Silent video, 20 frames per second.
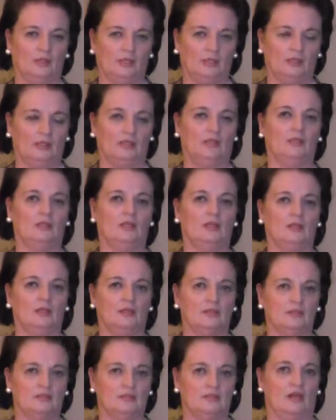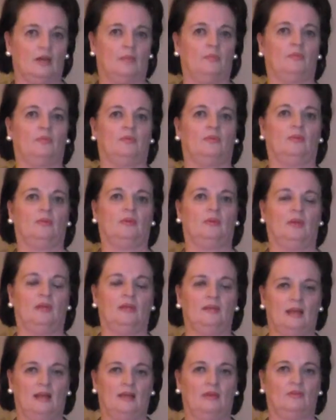in-depth
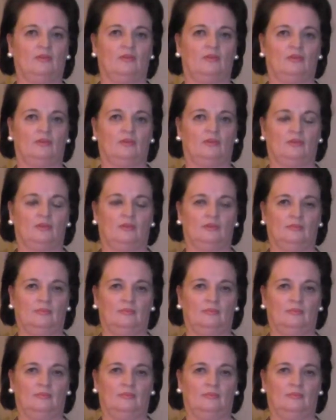analysis.